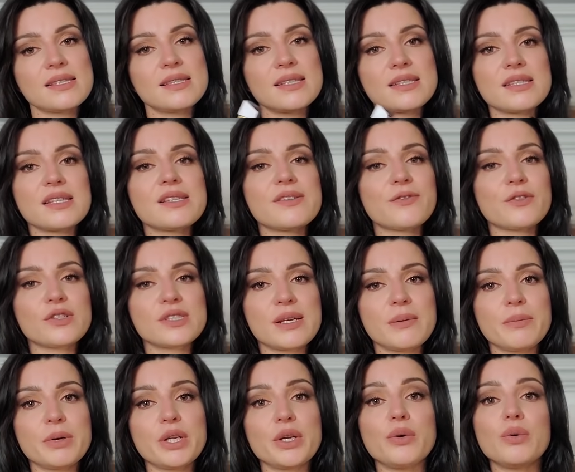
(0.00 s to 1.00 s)
This is for
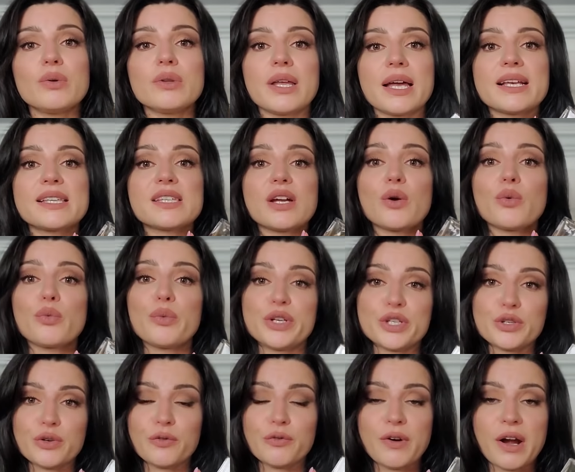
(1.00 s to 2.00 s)
somebody who likes a
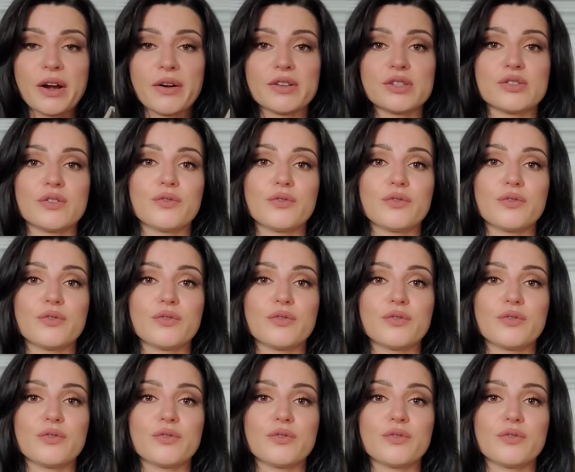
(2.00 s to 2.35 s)
richer fragrance.